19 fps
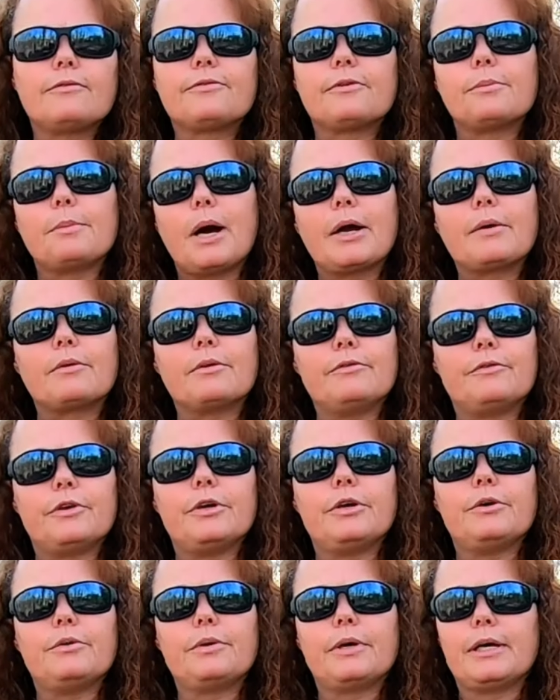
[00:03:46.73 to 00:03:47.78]
for my
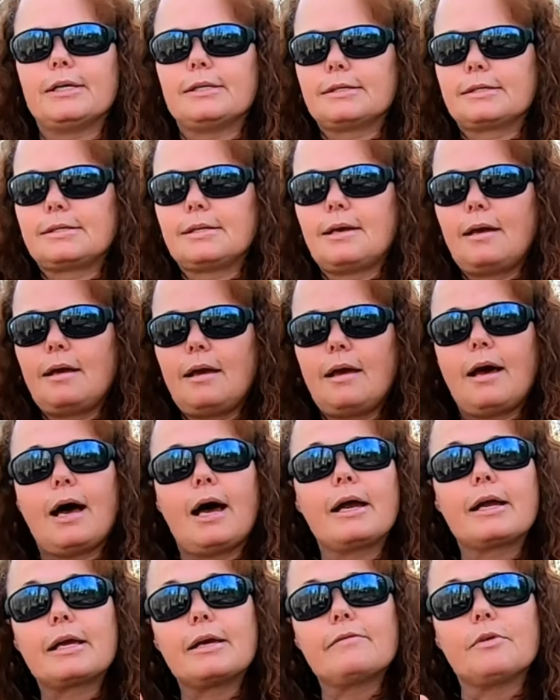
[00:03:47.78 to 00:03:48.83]
review is,
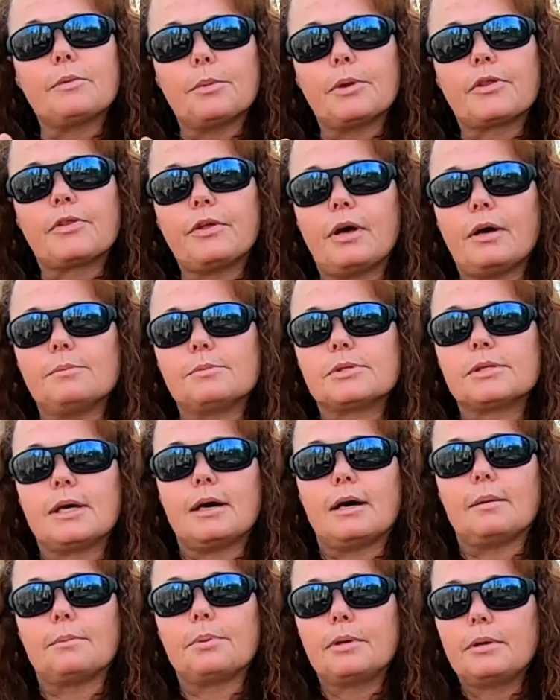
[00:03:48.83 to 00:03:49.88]
I give them a thumbs
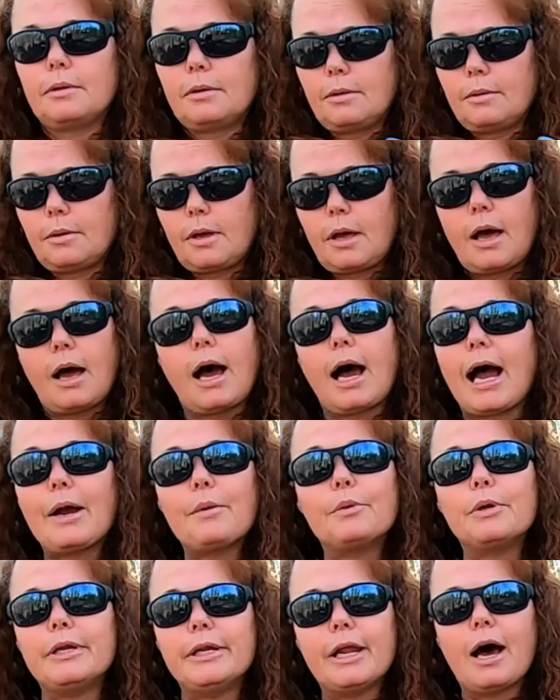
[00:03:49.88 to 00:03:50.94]
up. I
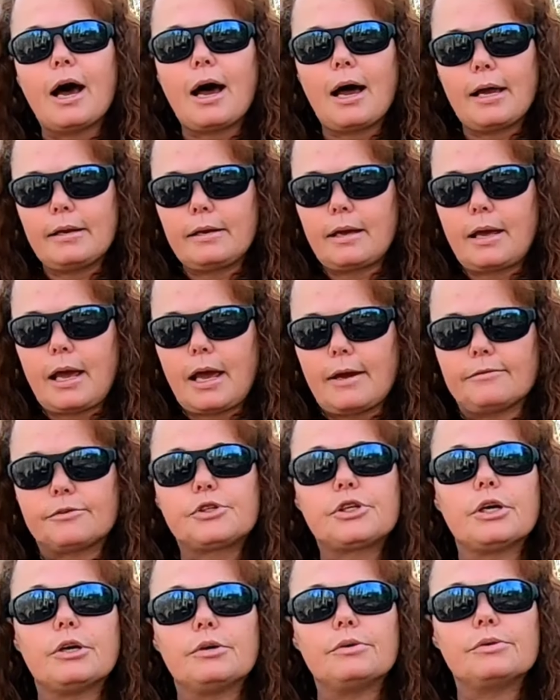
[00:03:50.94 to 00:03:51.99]
would not have
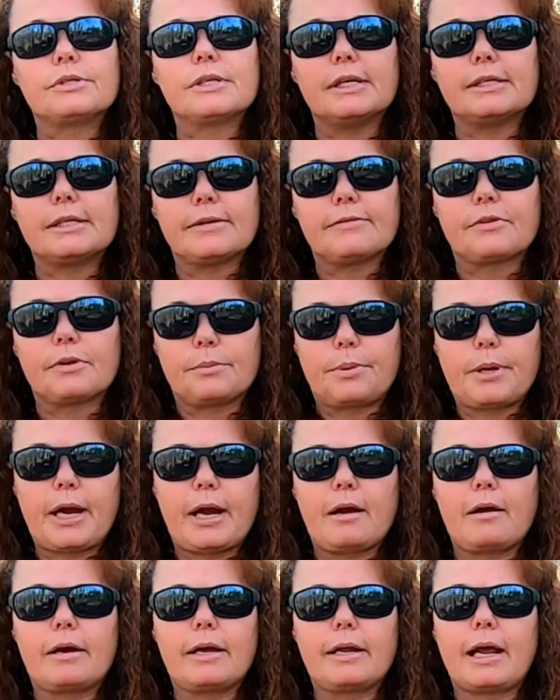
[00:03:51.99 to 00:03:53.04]
chose a different
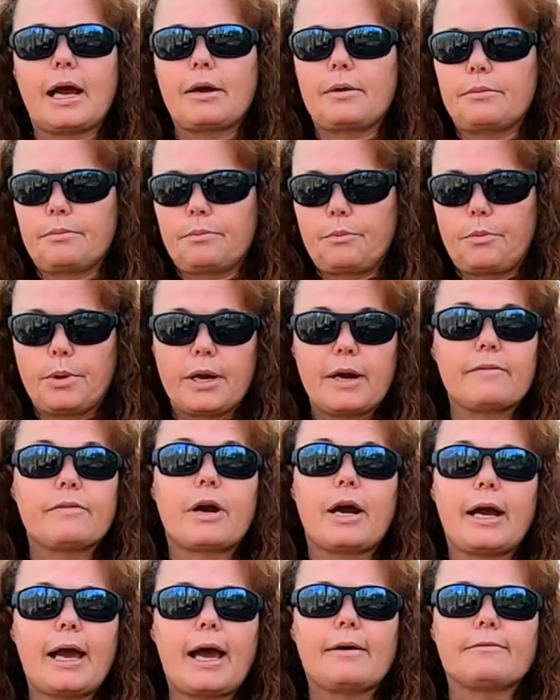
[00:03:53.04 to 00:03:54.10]
pair, and whenever
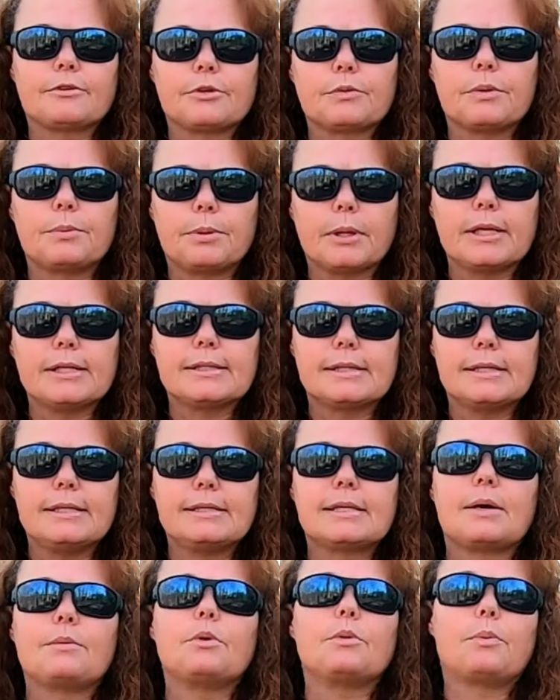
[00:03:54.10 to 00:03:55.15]
I have to replace
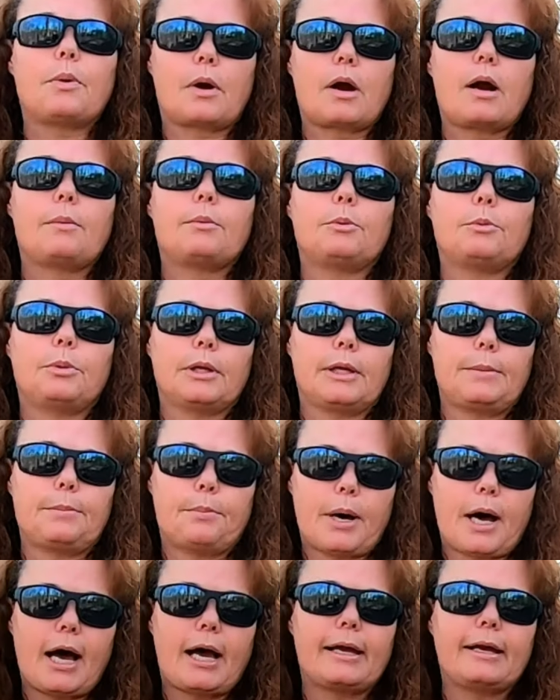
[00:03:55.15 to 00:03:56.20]
these, I will probably
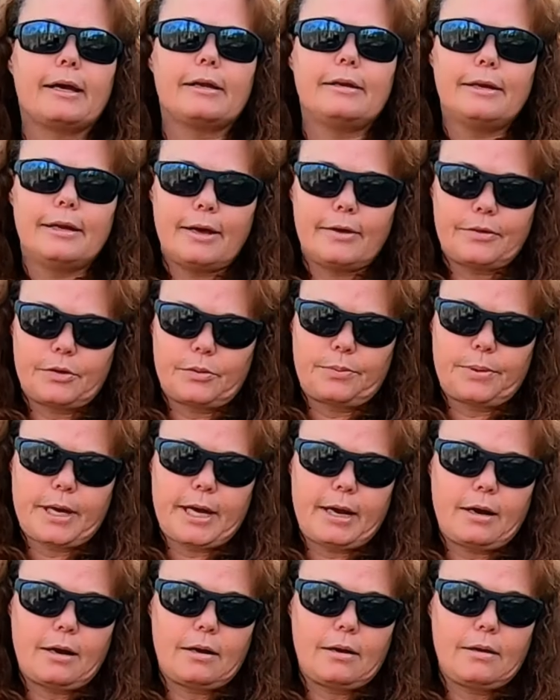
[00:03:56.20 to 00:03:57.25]
buy another
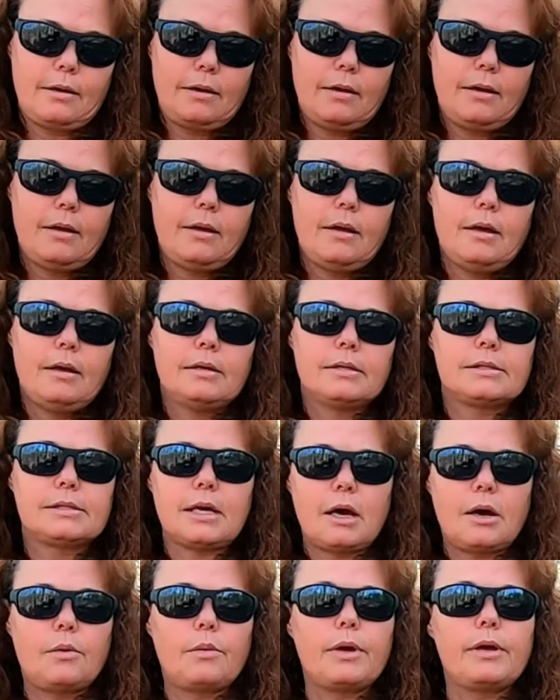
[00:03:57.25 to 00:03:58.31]
pair.
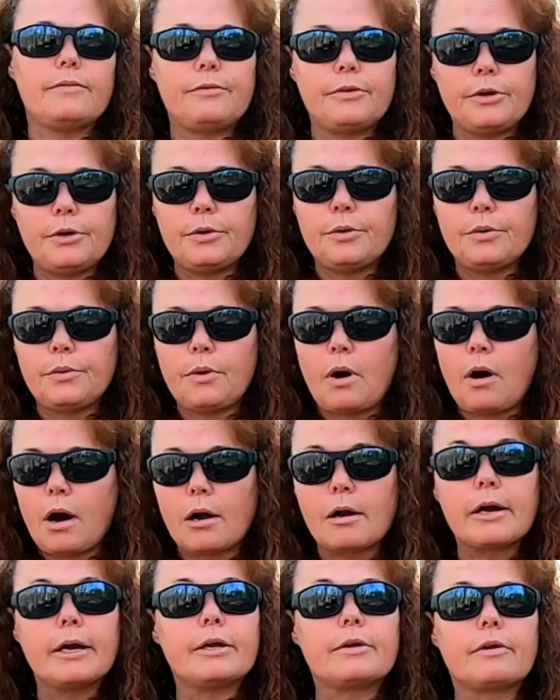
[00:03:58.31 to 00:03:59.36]
So if you
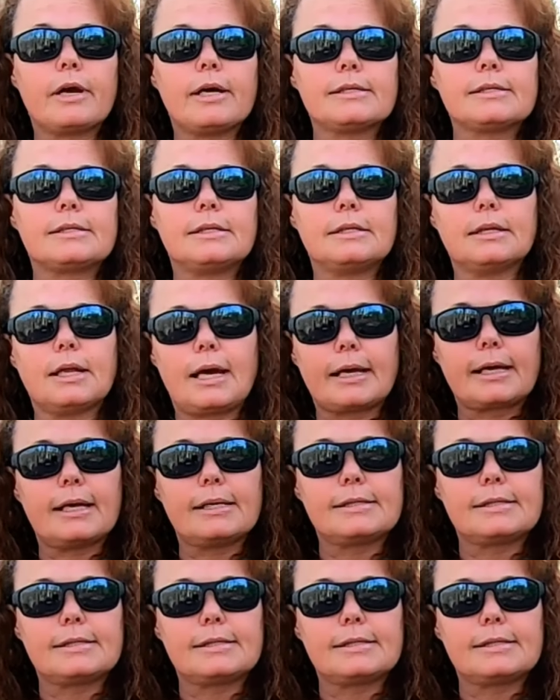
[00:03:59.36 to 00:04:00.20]
are interested, like I